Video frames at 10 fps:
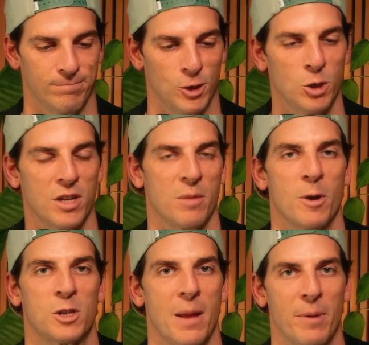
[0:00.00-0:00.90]
choosing the
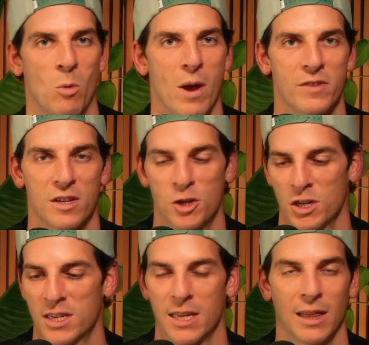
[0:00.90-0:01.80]
most epic waves, it's
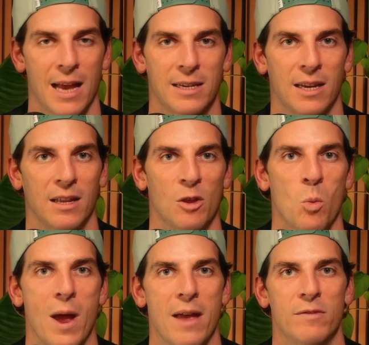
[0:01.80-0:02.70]
just selecting the
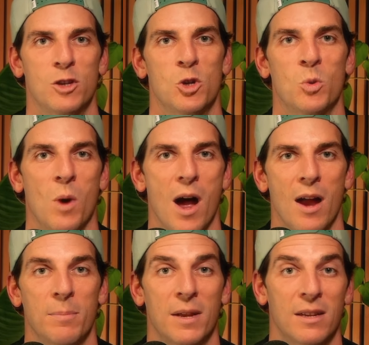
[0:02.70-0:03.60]
waves to
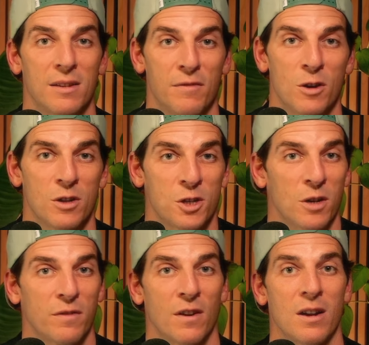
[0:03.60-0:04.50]
ride. Because if you're a
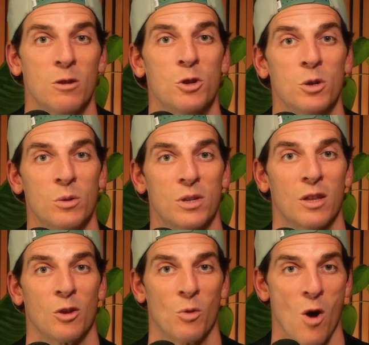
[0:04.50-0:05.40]
surfer and you choose
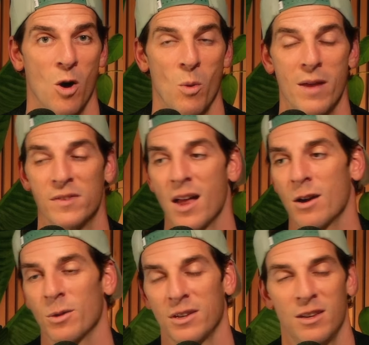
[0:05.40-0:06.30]
the wrong waves,
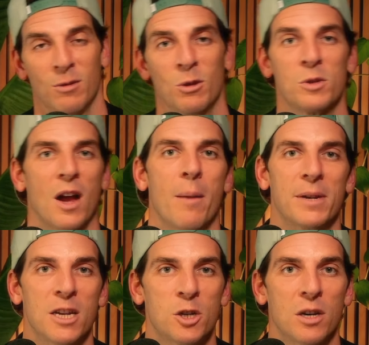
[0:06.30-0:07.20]
not only do you lose a
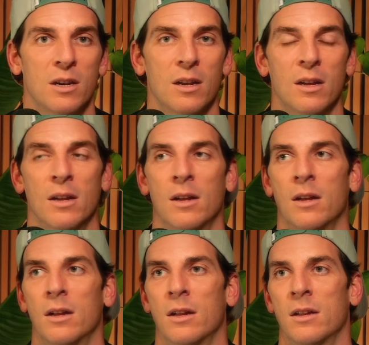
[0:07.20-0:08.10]
competition,
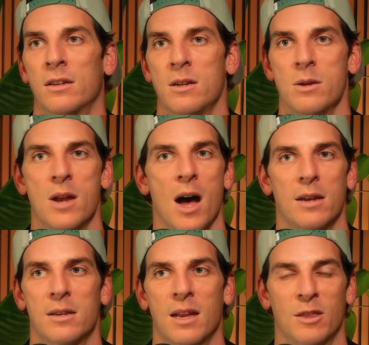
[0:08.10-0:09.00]
do you
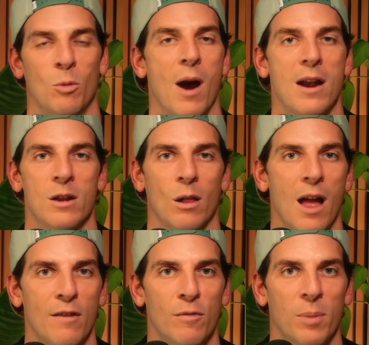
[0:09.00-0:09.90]
not get the ride of your
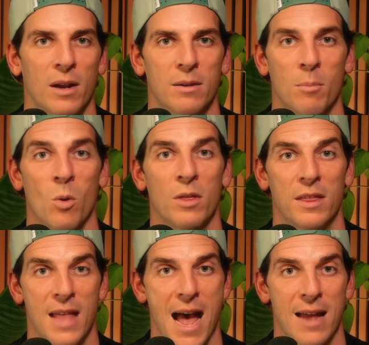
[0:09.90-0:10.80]
life, but more
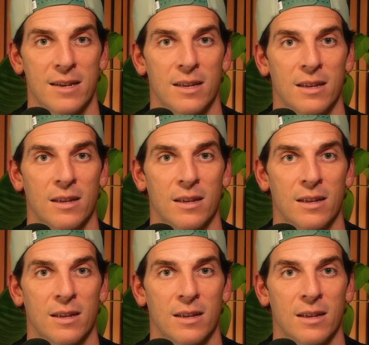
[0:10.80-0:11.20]
than that,